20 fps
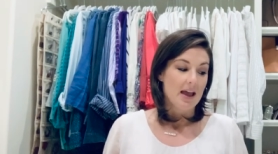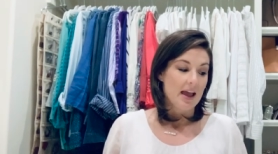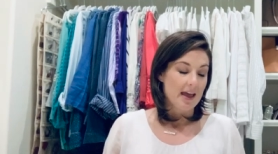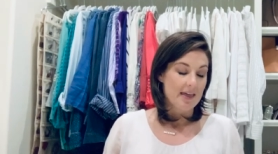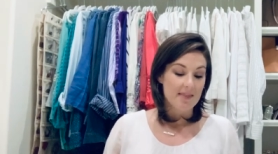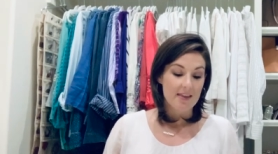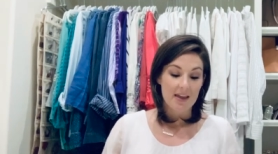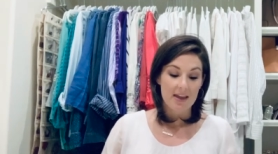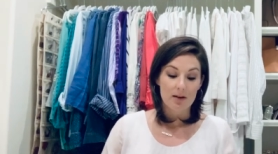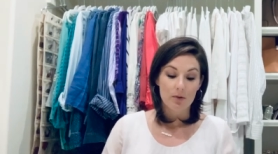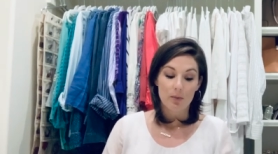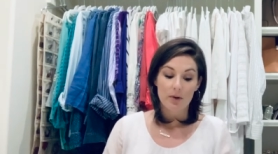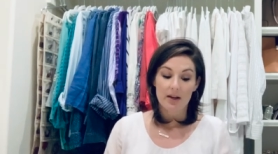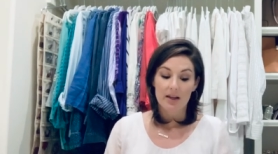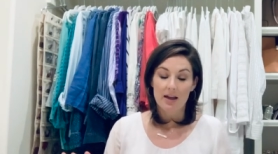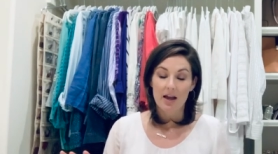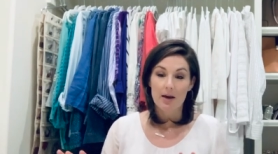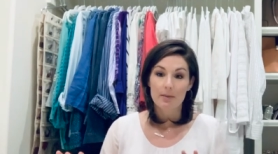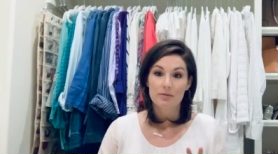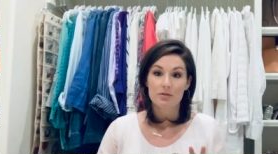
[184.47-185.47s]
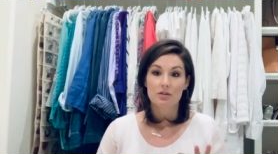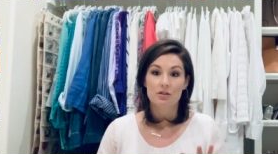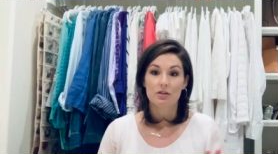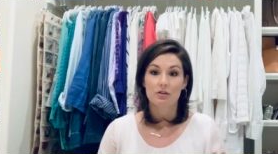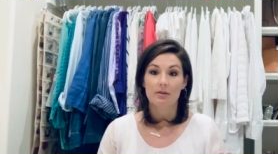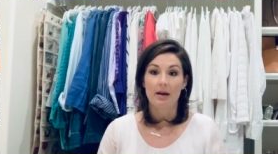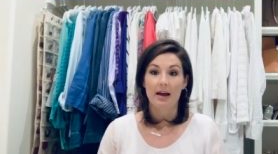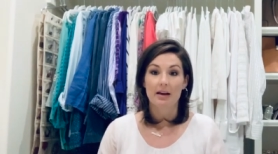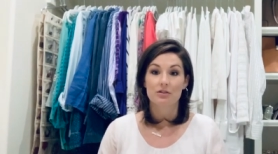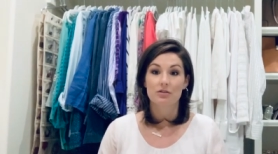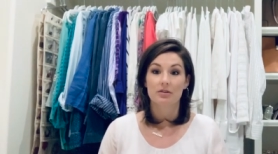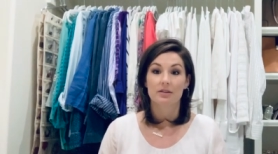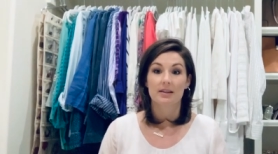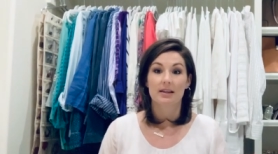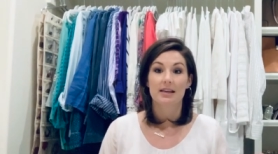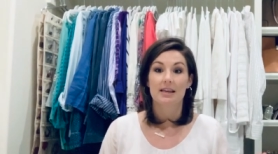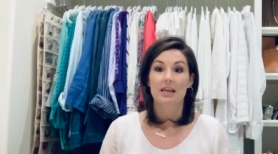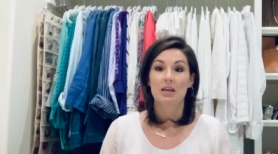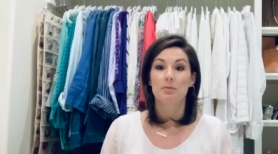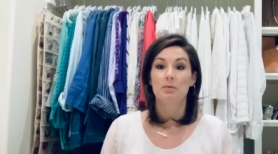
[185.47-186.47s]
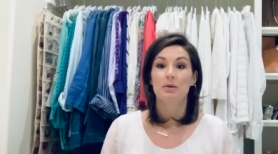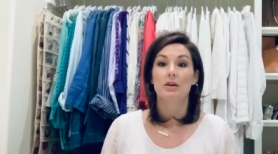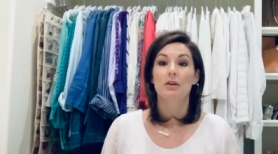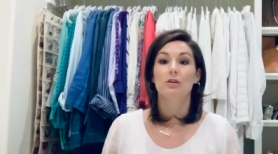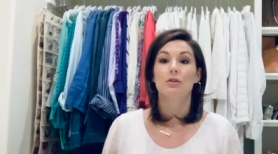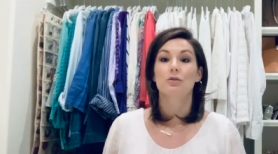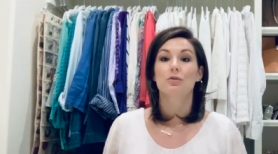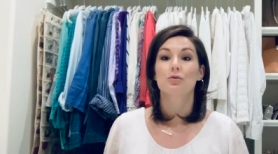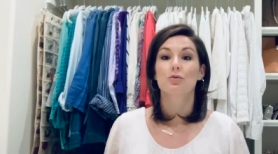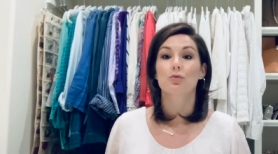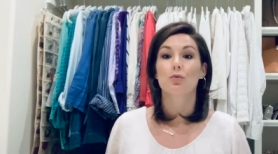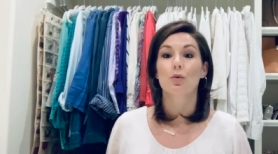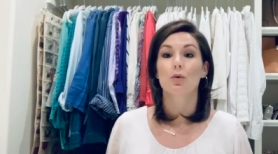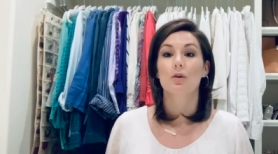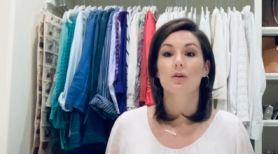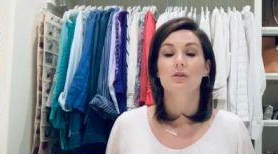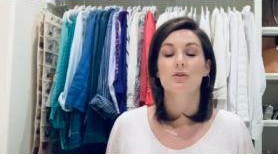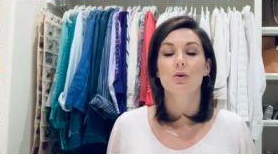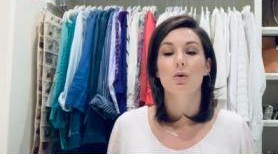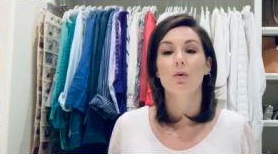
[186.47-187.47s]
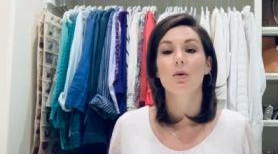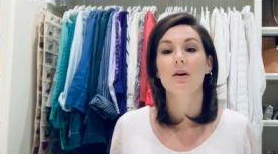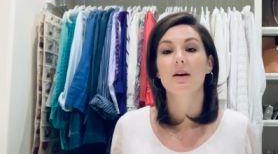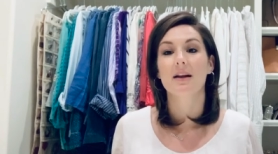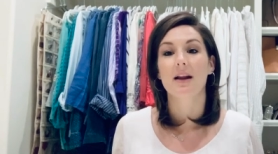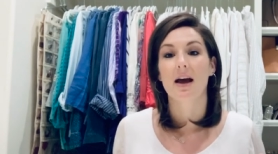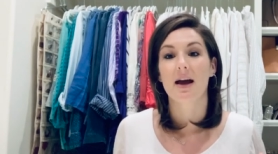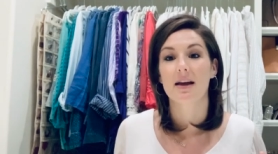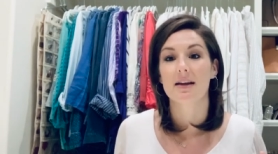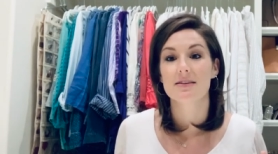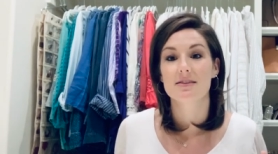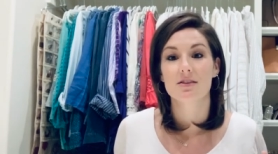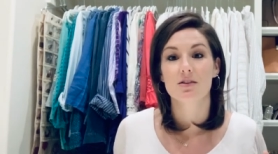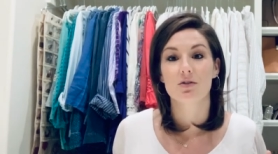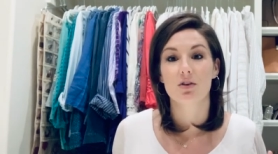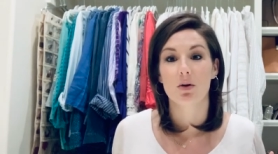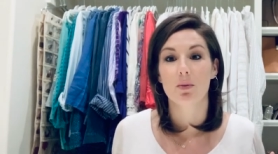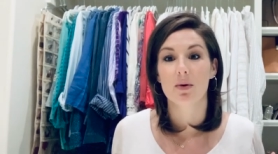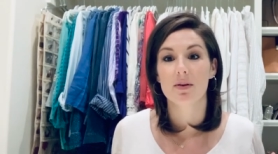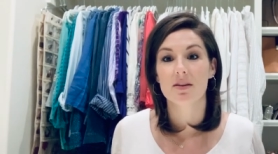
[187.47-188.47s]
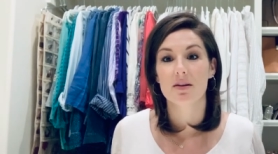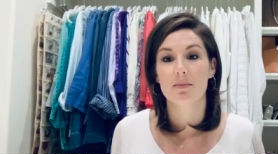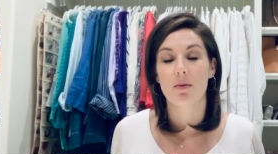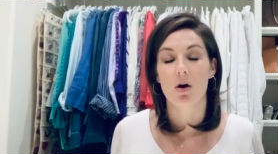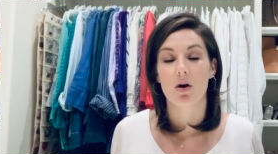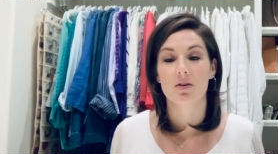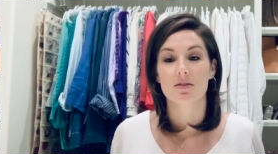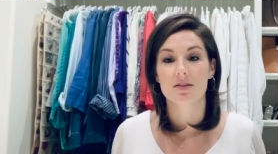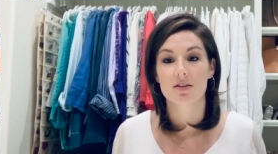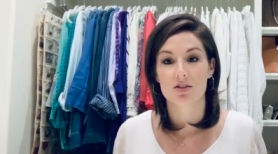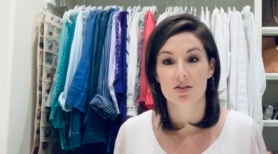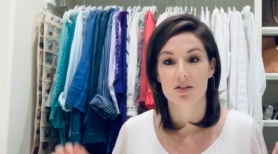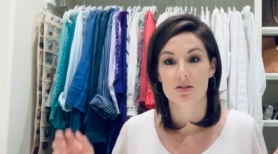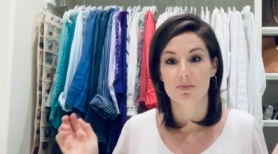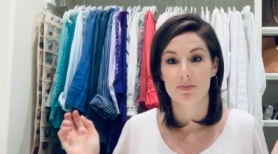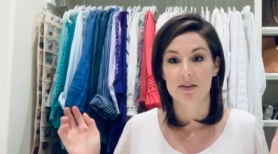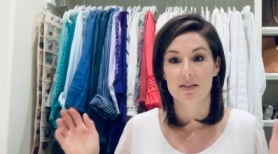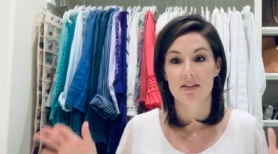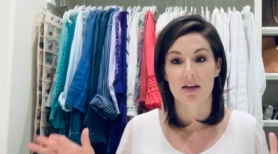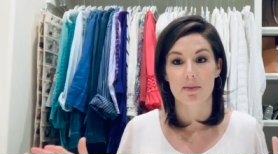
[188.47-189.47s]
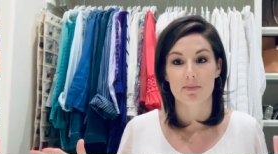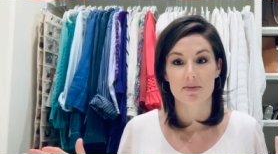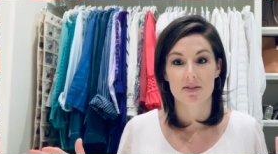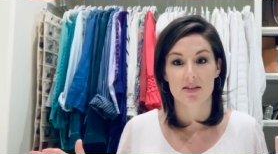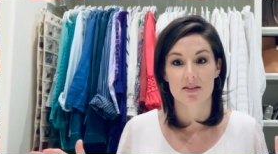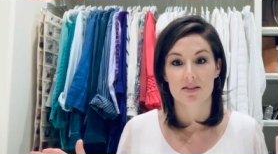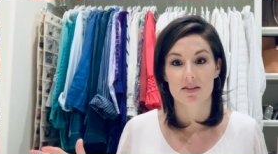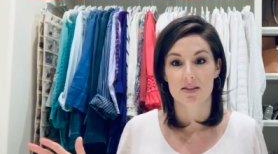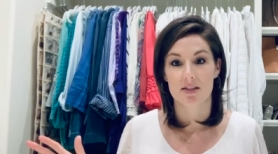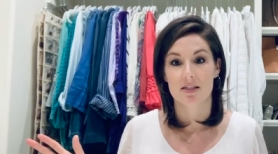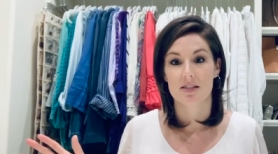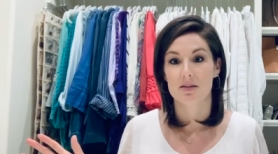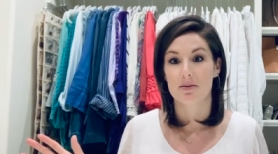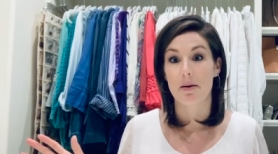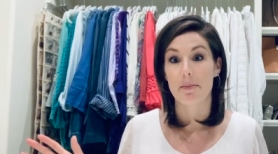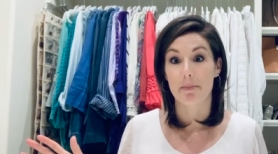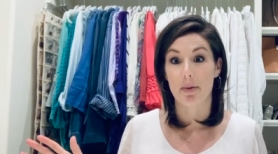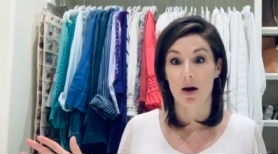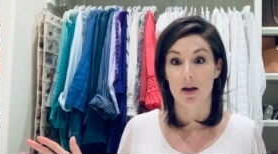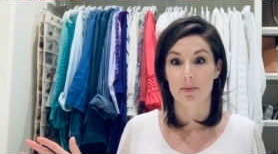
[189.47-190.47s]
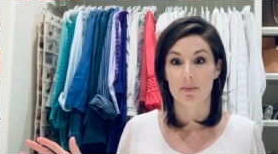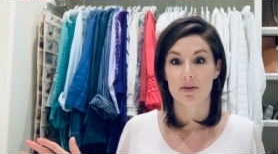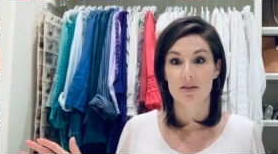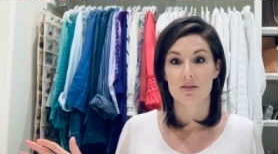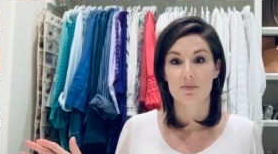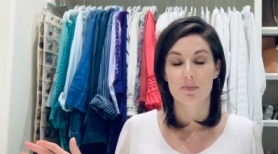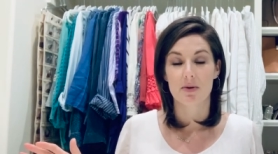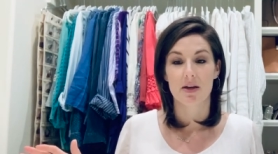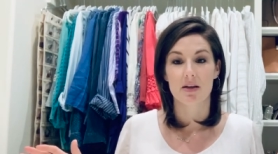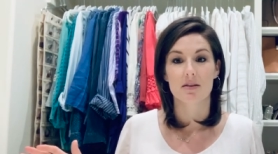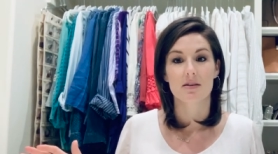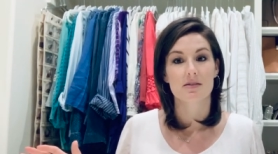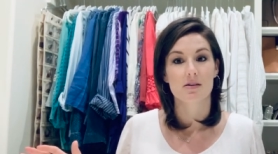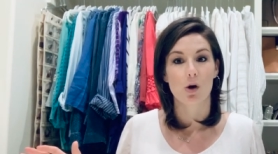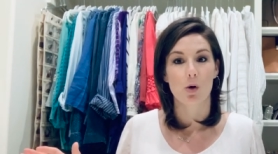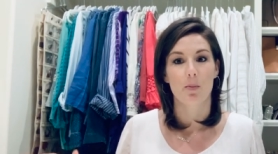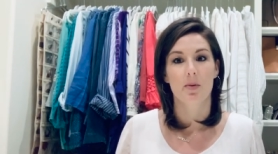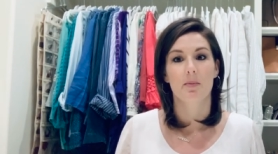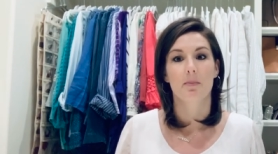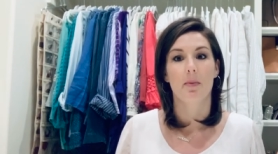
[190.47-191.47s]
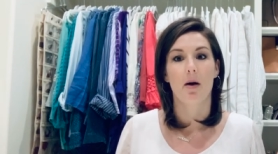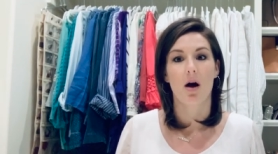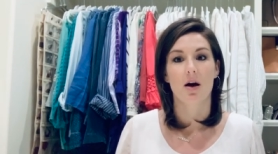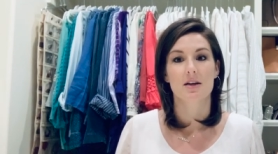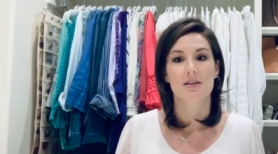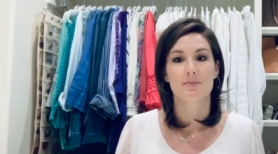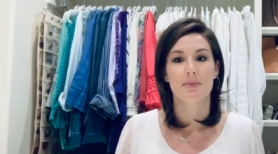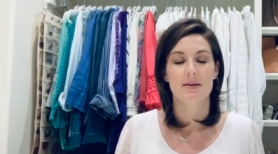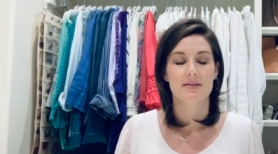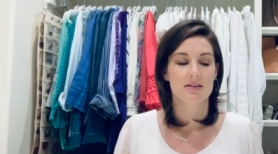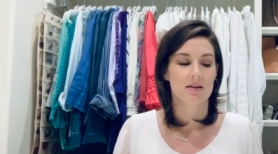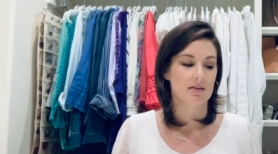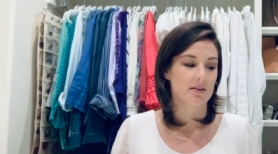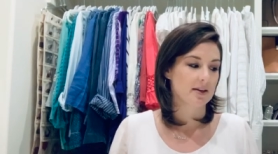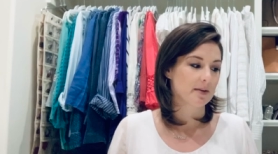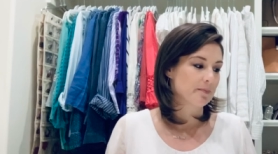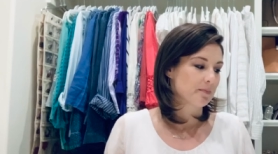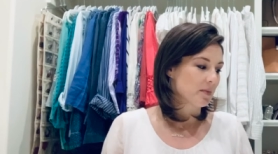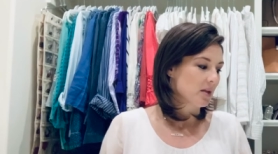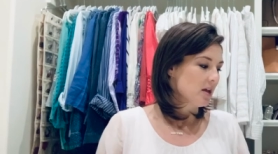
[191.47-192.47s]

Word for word: And then when it comes to actually keeping your drawers organized, you don't want them all to just be dumped into this bottomless pit, this open box basically.